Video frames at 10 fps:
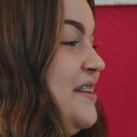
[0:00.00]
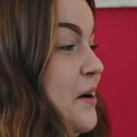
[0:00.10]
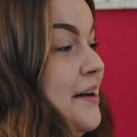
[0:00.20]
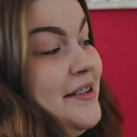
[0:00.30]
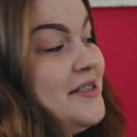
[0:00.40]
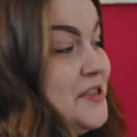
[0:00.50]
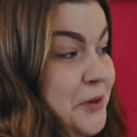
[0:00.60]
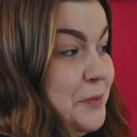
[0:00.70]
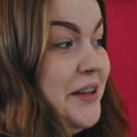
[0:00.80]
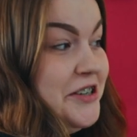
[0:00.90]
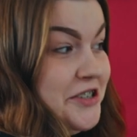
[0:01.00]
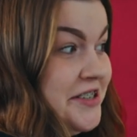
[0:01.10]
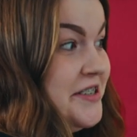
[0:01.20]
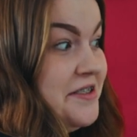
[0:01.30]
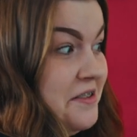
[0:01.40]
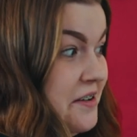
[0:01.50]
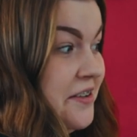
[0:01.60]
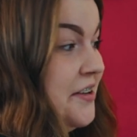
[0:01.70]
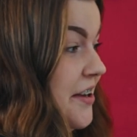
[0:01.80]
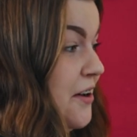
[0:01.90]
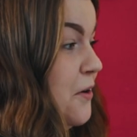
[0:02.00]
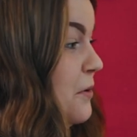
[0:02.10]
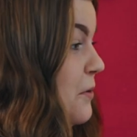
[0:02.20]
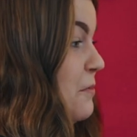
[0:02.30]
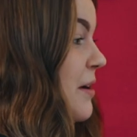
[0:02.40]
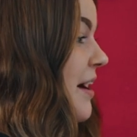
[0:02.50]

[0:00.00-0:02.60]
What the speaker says: So I assume that she is not going to get her car